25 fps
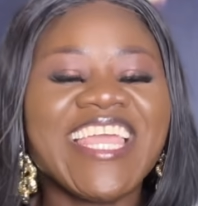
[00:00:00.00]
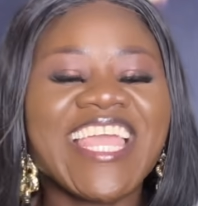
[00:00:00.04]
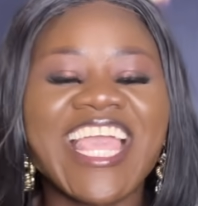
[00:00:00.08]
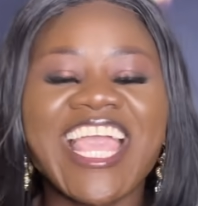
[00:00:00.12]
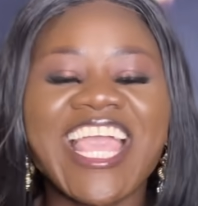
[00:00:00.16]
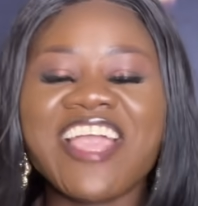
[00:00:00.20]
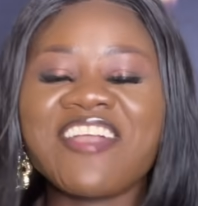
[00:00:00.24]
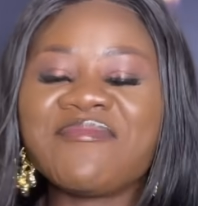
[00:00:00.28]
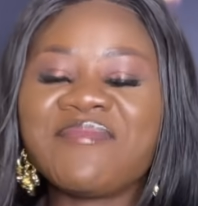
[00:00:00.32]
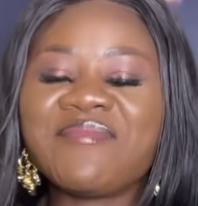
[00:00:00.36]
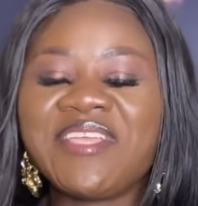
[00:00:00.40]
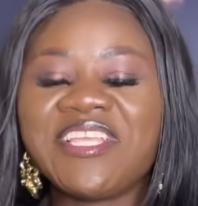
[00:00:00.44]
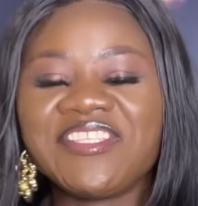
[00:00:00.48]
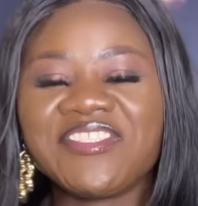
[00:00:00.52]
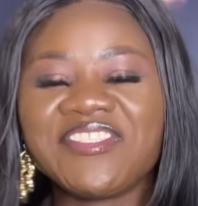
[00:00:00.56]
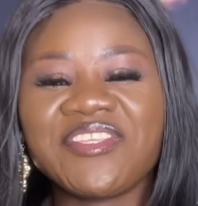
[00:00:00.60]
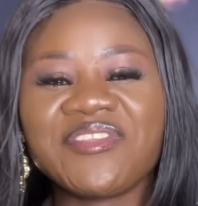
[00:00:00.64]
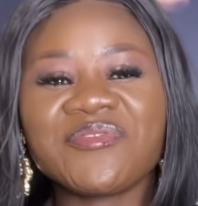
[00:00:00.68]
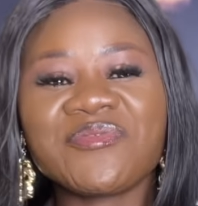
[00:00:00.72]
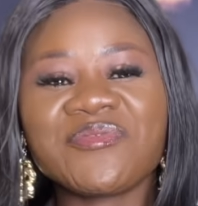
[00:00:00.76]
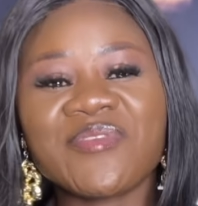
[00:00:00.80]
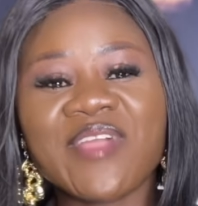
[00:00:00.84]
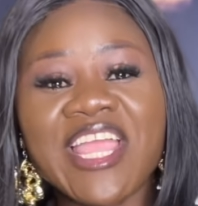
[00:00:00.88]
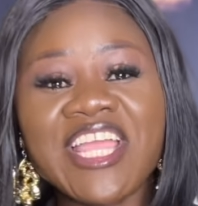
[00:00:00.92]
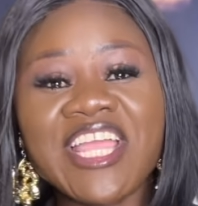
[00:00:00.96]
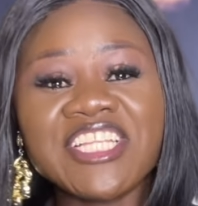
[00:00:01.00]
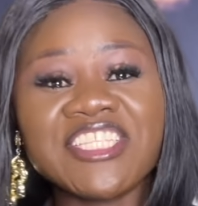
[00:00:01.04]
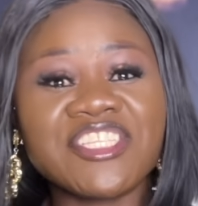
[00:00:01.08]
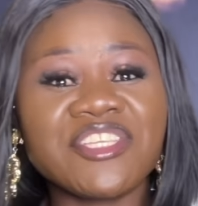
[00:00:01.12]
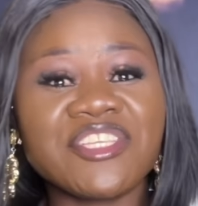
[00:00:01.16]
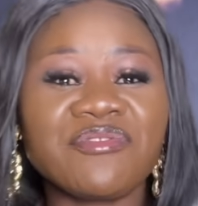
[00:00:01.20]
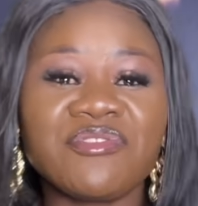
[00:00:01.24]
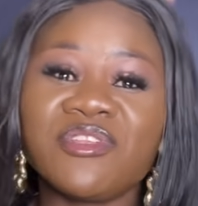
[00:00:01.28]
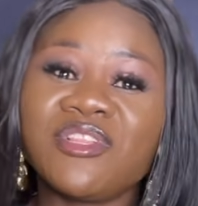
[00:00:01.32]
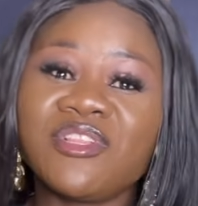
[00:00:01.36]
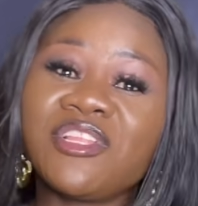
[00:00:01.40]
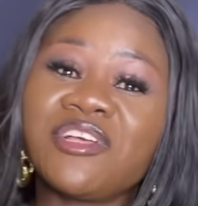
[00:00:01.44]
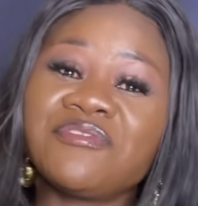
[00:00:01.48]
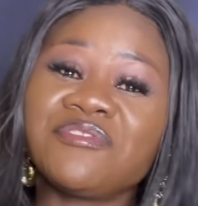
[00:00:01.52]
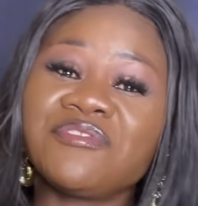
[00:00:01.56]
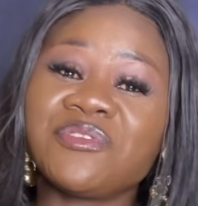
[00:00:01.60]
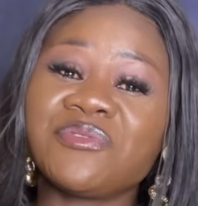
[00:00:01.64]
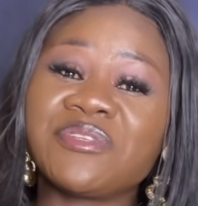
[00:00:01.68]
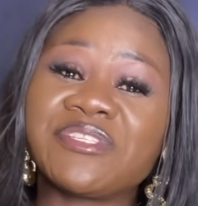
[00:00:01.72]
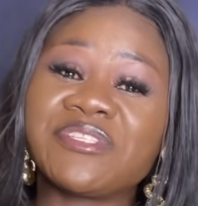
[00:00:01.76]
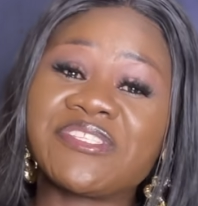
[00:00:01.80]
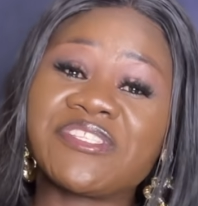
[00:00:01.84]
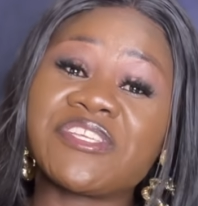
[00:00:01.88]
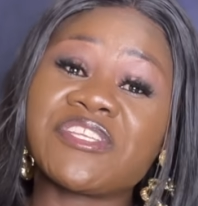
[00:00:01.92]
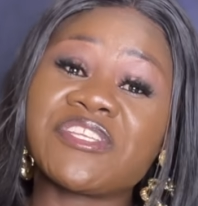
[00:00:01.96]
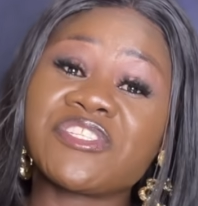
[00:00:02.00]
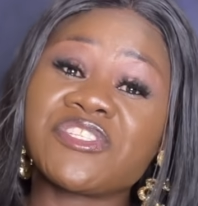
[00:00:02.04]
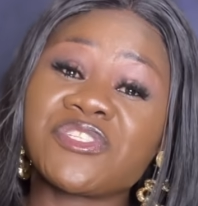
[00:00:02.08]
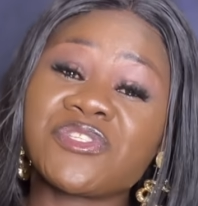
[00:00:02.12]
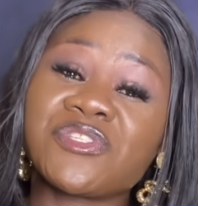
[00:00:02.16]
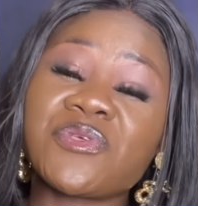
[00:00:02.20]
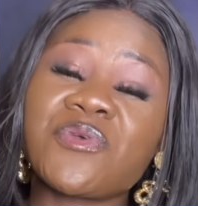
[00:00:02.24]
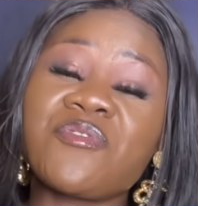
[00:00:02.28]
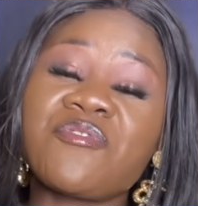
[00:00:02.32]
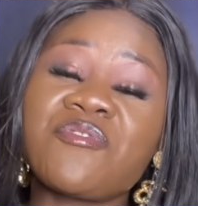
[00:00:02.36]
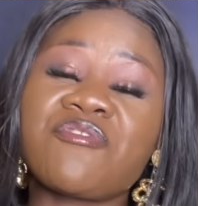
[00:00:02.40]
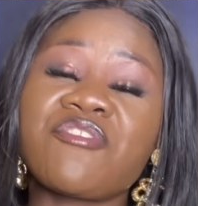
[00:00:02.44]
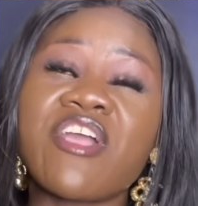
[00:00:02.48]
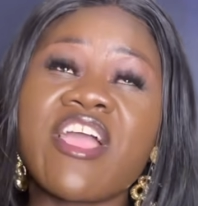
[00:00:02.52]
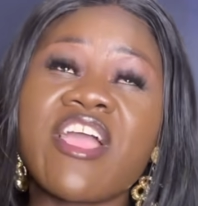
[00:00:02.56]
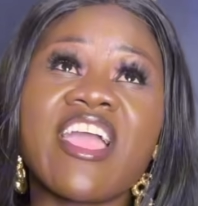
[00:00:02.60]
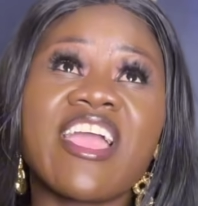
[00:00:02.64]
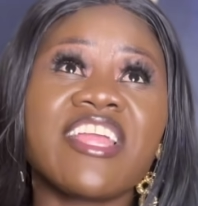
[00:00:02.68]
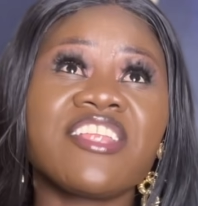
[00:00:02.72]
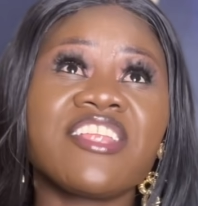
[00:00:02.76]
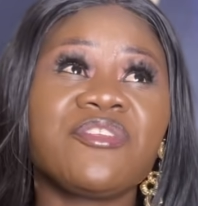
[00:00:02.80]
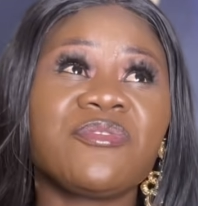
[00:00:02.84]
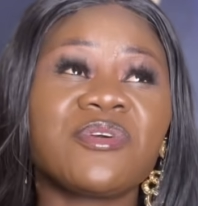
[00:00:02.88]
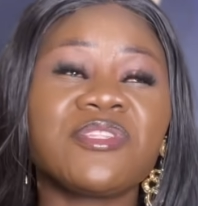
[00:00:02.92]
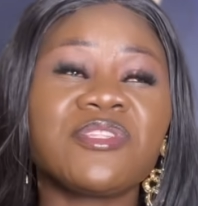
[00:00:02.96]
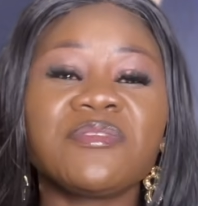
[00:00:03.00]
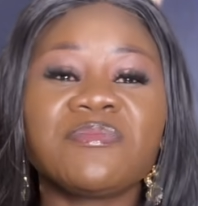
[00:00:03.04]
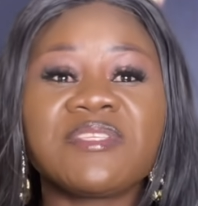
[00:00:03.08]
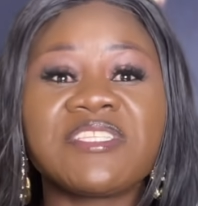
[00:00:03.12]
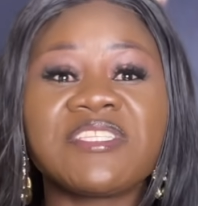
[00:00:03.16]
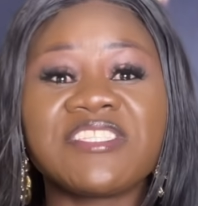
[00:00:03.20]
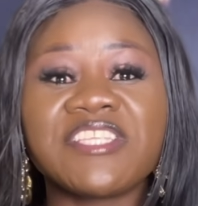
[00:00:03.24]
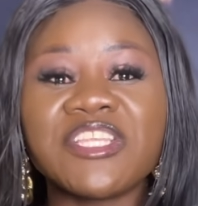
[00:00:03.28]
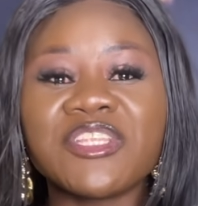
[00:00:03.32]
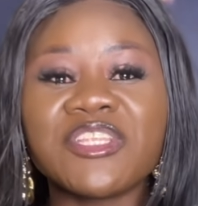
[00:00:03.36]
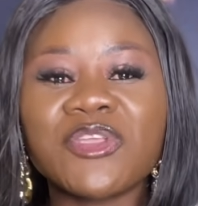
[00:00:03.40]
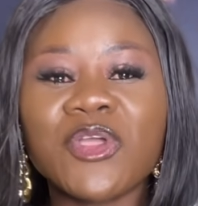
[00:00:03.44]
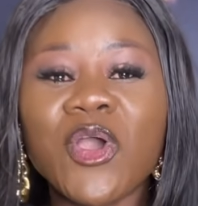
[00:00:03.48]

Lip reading: Amazing, right? If you love the research so far and you want to be seeing